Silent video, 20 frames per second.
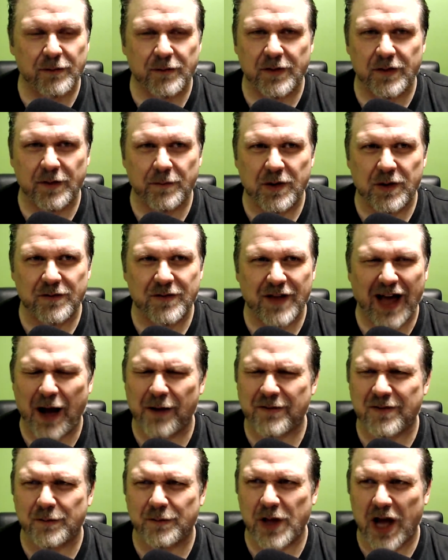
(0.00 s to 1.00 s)
the
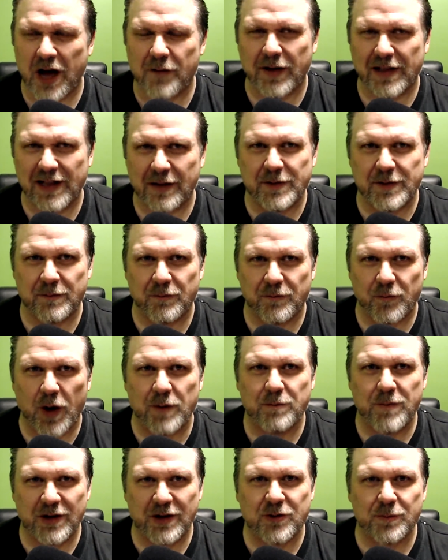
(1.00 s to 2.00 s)
House of Love. I live in the
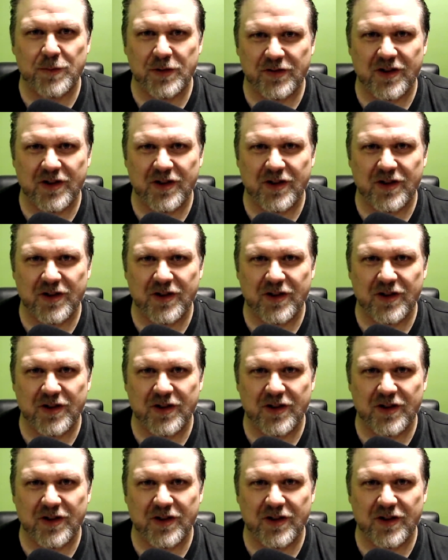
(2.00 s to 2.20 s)
one bedroom